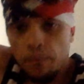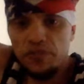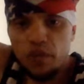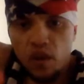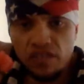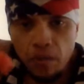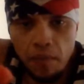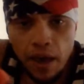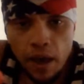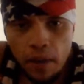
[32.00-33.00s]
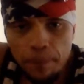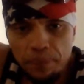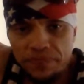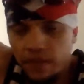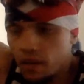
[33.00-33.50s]
You as a man
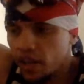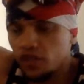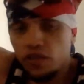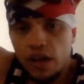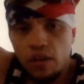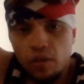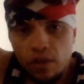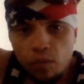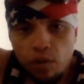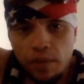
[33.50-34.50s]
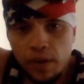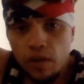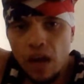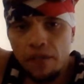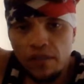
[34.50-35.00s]
get together with a woman,
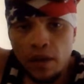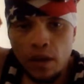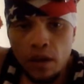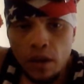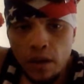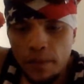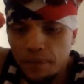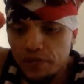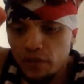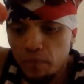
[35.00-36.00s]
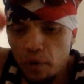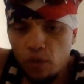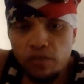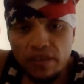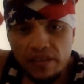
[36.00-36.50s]
you
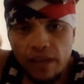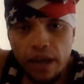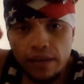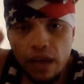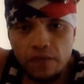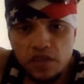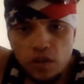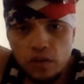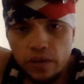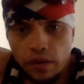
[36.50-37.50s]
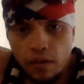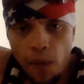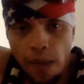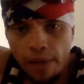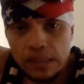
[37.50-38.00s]
both decide to have children.
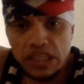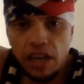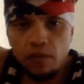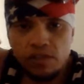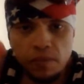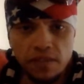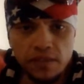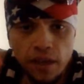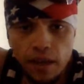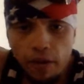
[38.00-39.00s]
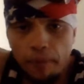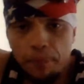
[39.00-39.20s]
Say it was a mistake.